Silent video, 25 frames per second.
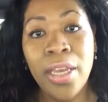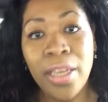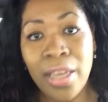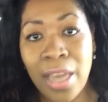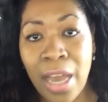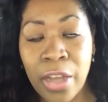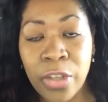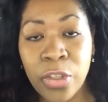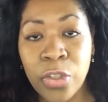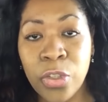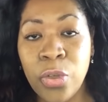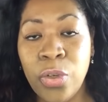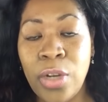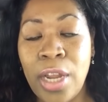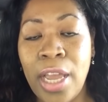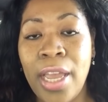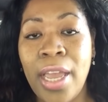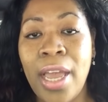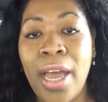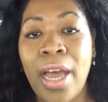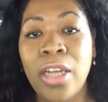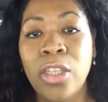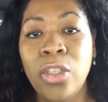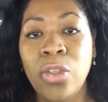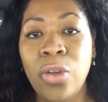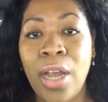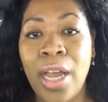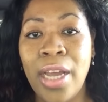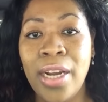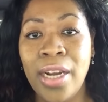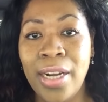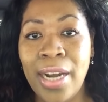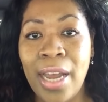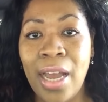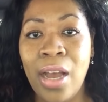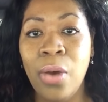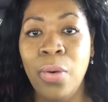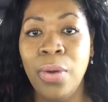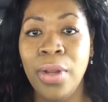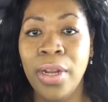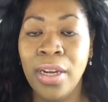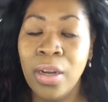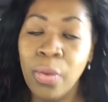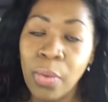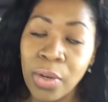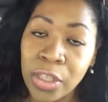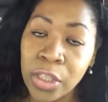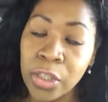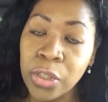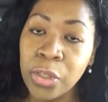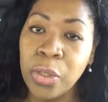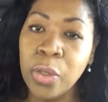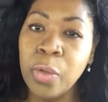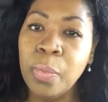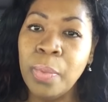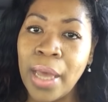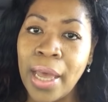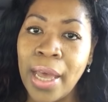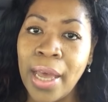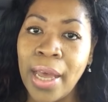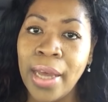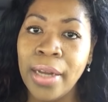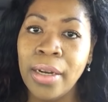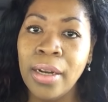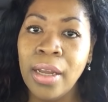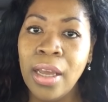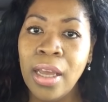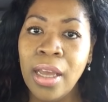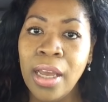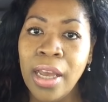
Yesterday, I tried it out and it wasn't too bad.